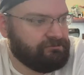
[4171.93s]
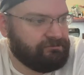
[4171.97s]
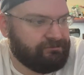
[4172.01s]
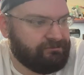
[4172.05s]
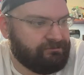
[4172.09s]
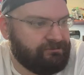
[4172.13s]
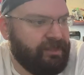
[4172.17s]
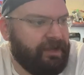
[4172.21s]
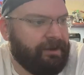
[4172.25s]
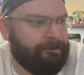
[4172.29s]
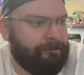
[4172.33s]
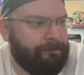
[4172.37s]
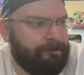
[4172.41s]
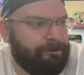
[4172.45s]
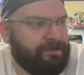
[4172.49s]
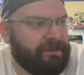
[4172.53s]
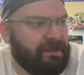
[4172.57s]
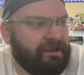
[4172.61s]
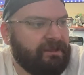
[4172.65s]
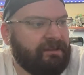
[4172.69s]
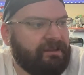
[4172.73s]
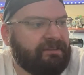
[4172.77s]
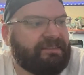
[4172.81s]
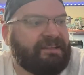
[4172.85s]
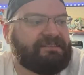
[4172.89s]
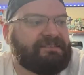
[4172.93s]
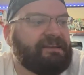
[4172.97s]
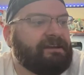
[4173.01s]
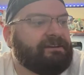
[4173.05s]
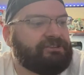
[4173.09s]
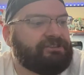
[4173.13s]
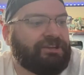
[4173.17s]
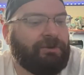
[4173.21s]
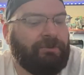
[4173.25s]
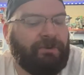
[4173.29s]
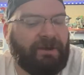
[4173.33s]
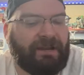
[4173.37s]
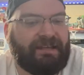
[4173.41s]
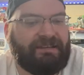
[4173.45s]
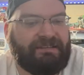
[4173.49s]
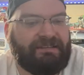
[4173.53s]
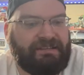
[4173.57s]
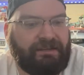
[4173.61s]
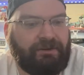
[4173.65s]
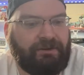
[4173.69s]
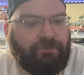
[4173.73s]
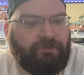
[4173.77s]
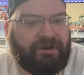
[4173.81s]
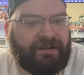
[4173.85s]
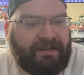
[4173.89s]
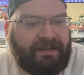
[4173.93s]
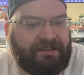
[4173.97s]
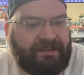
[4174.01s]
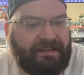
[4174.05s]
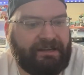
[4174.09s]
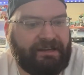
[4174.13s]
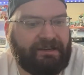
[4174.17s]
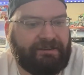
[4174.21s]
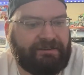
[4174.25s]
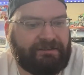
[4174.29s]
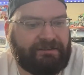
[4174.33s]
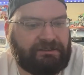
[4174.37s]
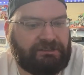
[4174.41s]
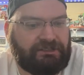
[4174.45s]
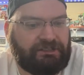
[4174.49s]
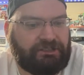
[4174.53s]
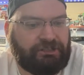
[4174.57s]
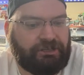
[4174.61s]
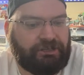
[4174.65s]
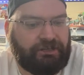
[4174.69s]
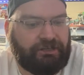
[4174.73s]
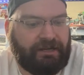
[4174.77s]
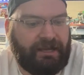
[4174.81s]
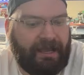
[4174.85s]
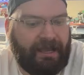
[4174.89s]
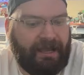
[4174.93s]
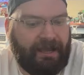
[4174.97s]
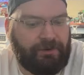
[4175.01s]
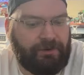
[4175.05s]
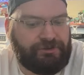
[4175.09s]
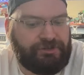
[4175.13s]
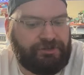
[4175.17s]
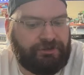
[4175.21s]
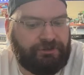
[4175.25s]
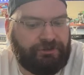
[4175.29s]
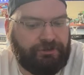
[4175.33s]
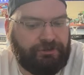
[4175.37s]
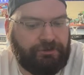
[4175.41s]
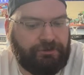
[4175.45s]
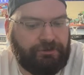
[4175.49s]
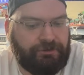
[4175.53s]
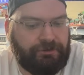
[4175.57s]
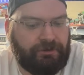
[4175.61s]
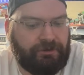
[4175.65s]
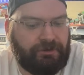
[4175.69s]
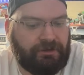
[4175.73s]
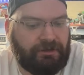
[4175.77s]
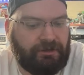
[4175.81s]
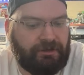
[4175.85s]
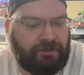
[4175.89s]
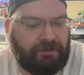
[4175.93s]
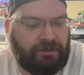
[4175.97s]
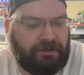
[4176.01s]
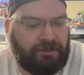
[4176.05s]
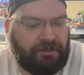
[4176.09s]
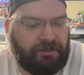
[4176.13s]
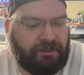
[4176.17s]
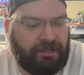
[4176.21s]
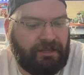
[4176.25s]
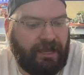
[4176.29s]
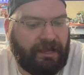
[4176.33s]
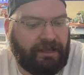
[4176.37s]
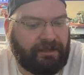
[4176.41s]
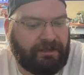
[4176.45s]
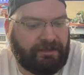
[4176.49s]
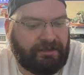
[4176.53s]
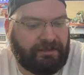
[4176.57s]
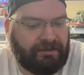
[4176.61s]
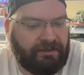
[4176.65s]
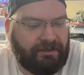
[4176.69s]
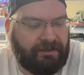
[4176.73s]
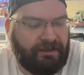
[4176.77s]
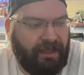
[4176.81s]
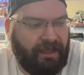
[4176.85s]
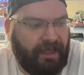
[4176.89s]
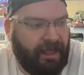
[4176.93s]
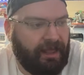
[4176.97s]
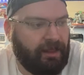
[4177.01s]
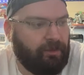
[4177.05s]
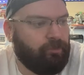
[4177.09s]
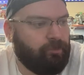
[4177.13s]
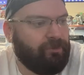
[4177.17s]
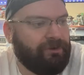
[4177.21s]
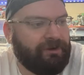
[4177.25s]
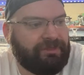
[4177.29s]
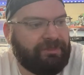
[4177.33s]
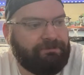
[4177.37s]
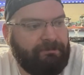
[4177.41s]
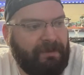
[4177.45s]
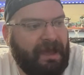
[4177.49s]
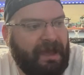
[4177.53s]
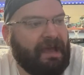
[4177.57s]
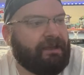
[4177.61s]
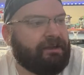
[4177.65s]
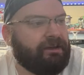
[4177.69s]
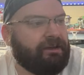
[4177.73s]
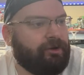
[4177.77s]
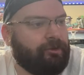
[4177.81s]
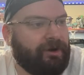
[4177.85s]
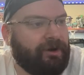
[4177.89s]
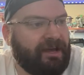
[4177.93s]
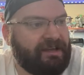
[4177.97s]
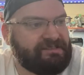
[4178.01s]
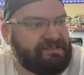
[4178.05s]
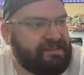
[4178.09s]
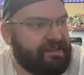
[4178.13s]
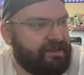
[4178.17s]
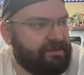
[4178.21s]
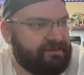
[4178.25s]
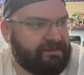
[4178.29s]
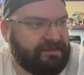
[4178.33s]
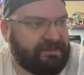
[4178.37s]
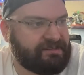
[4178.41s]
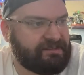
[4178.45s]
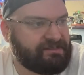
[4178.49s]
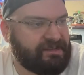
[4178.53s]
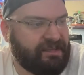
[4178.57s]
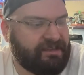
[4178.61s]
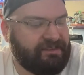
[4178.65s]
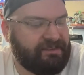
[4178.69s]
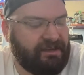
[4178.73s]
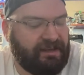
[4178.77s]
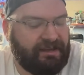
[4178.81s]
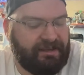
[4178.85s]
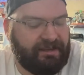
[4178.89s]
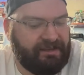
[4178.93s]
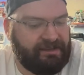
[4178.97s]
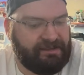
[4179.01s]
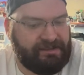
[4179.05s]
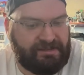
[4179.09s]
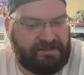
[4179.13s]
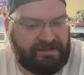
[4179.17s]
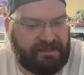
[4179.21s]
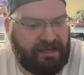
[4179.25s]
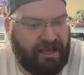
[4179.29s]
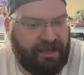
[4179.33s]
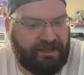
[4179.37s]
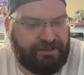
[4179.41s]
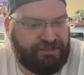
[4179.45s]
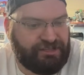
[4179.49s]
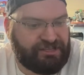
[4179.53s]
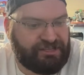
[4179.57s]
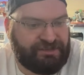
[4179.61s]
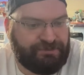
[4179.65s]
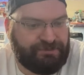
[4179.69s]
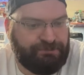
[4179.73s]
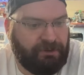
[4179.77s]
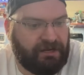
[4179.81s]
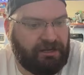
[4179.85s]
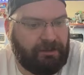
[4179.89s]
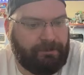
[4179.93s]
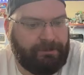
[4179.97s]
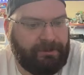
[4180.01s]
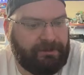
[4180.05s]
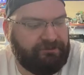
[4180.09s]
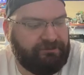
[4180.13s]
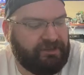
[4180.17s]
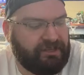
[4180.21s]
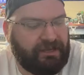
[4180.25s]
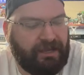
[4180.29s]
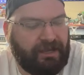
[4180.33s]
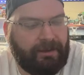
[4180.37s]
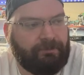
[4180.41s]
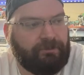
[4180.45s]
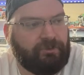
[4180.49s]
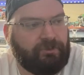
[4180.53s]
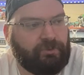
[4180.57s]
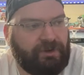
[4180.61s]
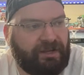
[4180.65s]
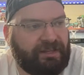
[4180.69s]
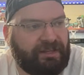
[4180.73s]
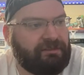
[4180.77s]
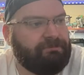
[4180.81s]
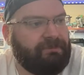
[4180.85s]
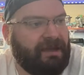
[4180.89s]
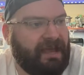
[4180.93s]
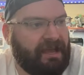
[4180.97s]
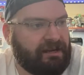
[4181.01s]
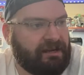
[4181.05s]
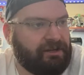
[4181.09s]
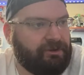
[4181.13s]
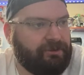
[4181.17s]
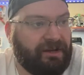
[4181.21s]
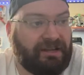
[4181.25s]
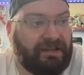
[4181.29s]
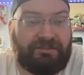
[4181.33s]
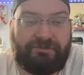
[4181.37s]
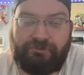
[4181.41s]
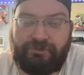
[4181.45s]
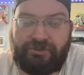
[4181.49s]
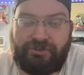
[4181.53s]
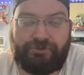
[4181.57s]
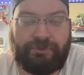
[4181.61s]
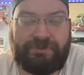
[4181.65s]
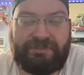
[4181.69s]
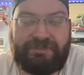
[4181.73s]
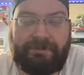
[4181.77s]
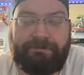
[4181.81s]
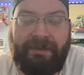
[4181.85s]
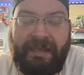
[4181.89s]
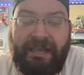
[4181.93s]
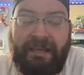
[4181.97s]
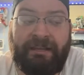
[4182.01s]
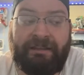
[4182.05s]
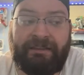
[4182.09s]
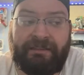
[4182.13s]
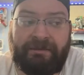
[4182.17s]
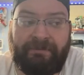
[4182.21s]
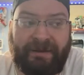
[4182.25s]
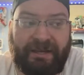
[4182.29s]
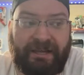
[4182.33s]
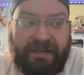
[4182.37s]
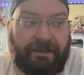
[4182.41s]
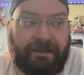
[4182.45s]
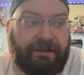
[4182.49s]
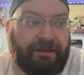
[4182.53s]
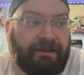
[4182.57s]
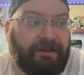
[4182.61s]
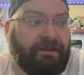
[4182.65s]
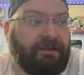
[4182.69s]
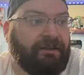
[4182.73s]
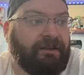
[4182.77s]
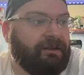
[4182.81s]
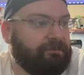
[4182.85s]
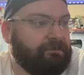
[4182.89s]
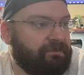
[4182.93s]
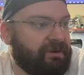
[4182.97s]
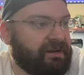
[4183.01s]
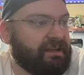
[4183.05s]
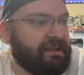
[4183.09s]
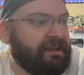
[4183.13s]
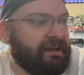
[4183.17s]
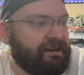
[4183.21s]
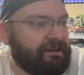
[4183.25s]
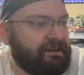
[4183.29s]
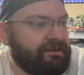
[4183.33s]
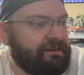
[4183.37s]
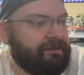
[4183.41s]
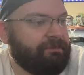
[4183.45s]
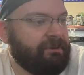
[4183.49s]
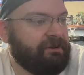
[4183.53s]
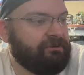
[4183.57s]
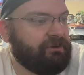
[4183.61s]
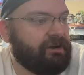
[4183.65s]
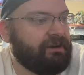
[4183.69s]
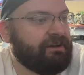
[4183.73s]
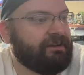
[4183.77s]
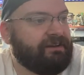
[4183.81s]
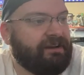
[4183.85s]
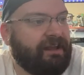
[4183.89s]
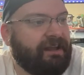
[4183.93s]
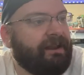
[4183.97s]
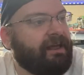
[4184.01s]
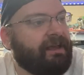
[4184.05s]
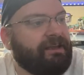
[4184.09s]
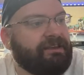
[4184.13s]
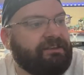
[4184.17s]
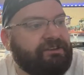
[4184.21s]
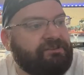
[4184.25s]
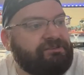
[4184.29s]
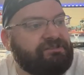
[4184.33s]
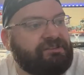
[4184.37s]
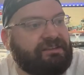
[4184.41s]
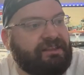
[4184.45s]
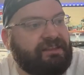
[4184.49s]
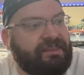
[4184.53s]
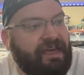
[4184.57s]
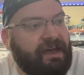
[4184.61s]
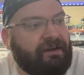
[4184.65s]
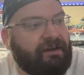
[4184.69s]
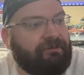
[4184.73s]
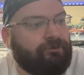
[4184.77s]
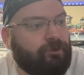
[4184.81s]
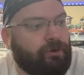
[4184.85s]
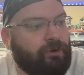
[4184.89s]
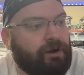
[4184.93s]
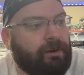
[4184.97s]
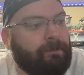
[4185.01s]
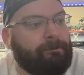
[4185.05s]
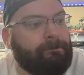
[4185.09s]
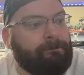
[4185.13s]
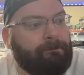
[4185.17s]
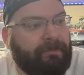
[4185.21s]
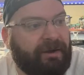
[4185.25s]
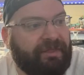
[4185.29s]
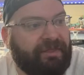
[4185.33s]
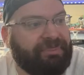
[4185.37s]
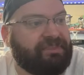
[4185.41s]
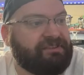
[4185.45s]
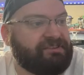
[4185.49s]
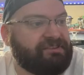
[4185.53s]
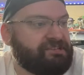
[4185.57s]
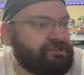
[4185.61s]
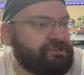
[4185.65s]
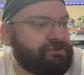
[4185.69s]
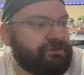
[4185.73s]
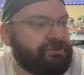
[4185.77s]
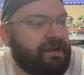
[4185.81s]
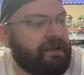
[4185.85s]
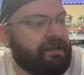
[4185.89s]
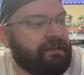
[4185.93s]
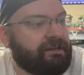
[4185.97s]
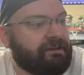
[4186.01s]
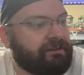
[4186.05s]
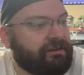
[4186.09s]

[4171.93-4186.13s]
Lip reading: Yeah, that's actually what I did when I needed to learn how to, like, help with Mac OS and things like that, is I just spun up a VM with Mac OS, which was a pain in the butt, but I got it up and running, and I used that for a month straight